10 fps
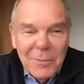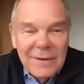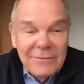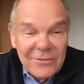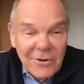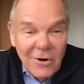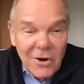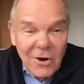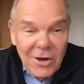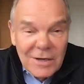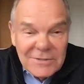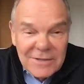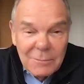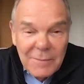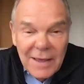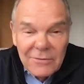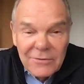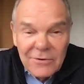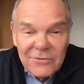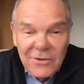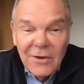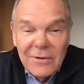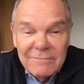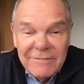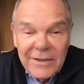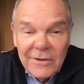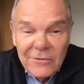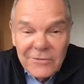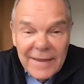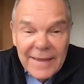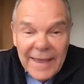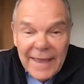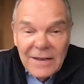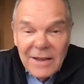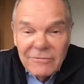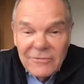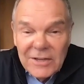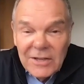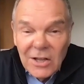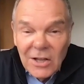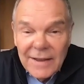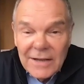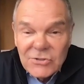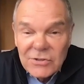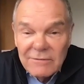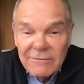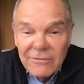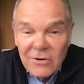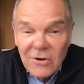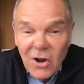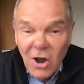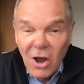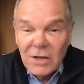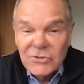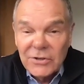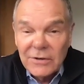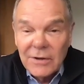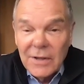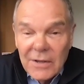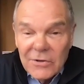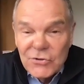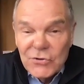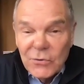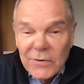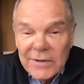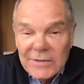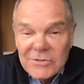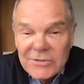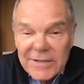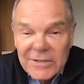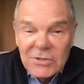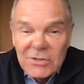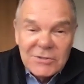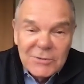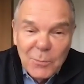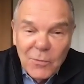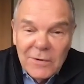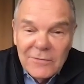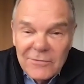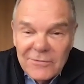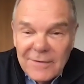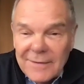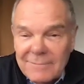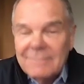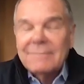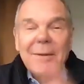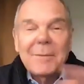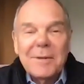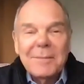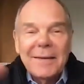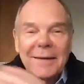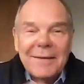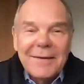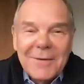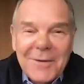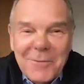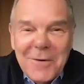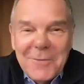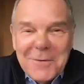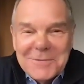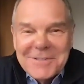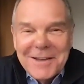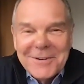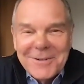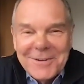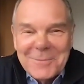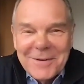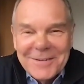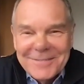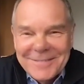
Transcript: Leaf star Austin Matthews unveils NFT collection for auction, joins digital sports, blah, blah, blah. What was that all about?